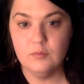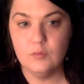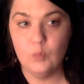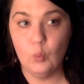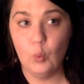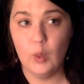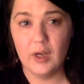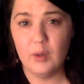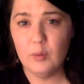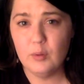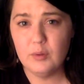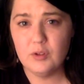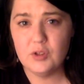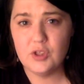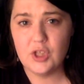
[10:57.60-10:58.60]
what I would
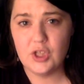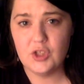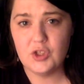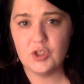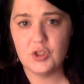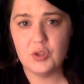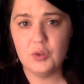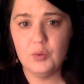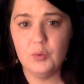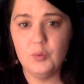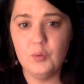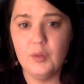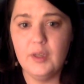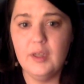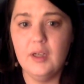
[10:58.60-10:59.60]
change it to
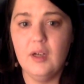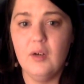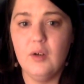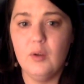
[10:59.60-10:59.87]
right now.